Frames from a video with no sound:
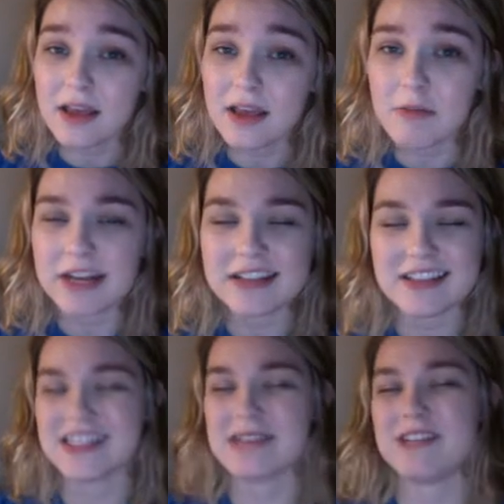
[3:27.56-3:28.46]
but at the
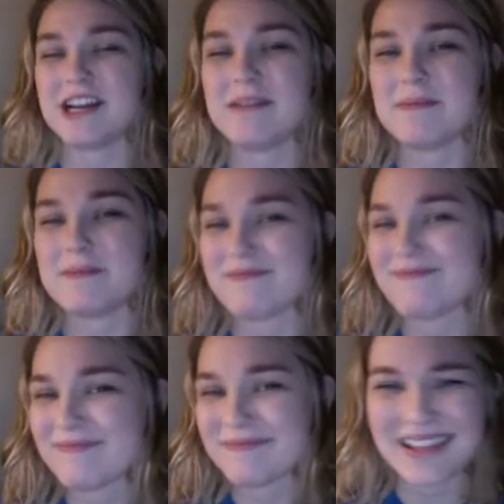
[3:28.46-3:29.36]
same time,
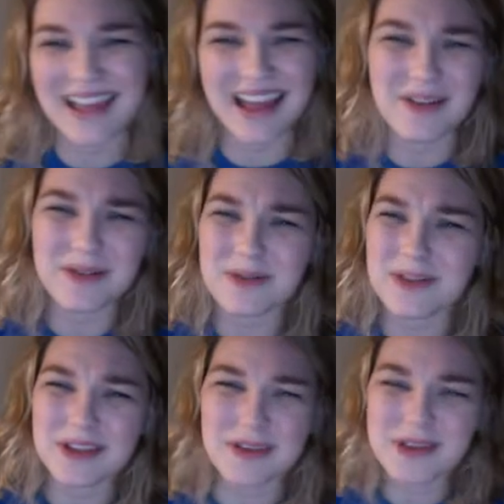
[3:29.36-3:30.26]
I don't know
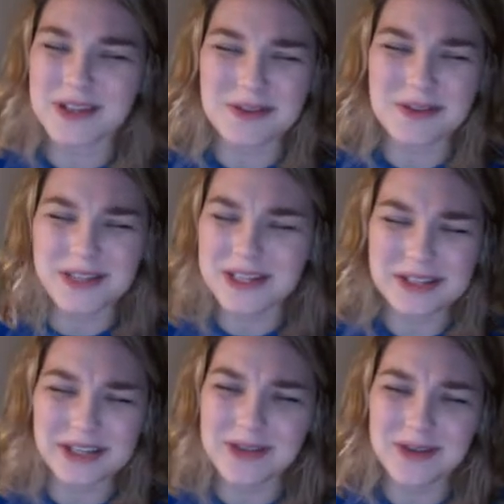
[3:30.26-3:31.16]
that you
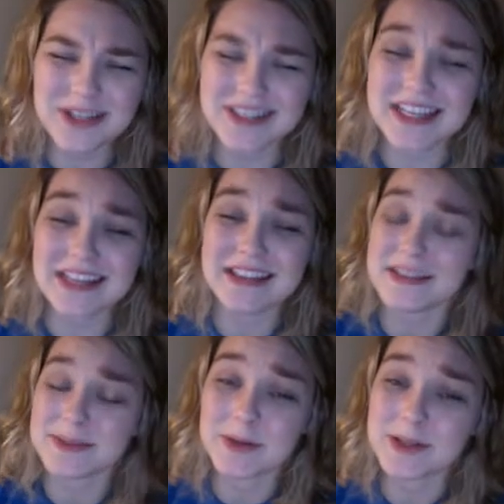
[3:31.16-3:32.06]
couldn't say that
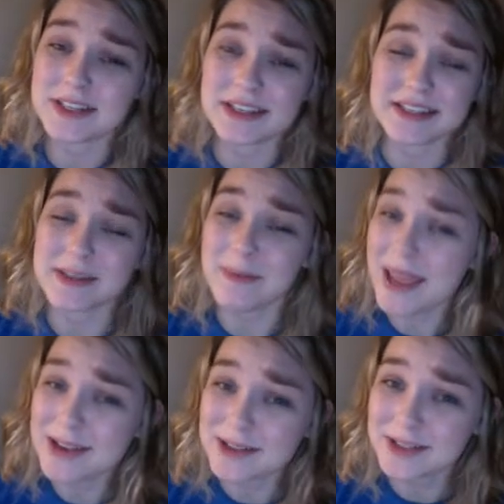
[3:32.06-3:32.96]
this person is a
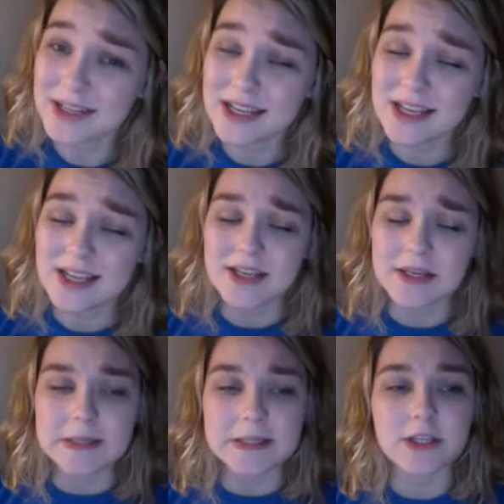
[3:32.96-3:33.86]
painter.
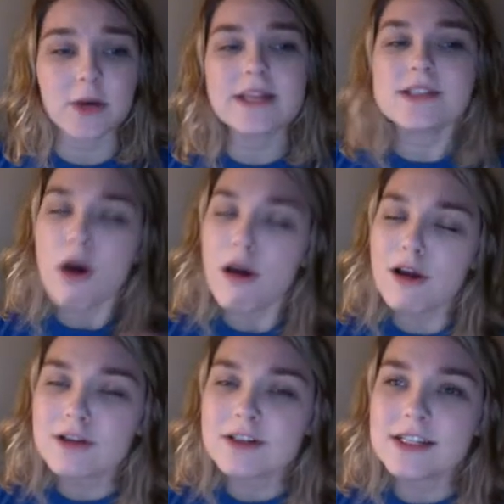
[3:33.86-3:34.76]
So it's
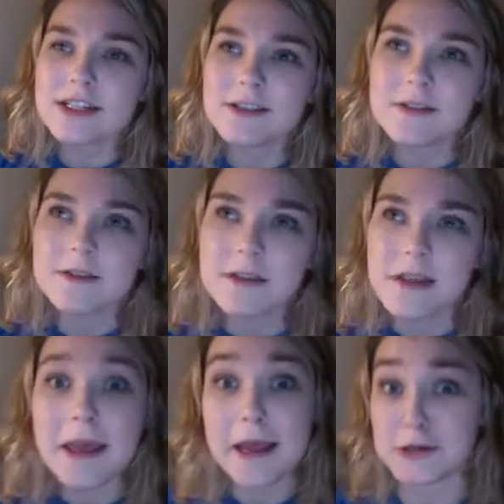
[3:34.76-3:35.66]

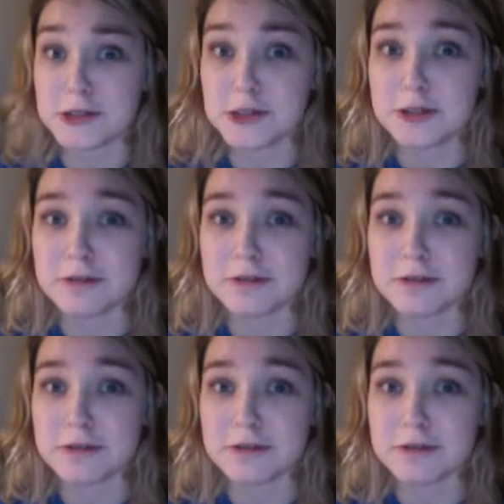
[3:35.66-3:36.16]
art-ish.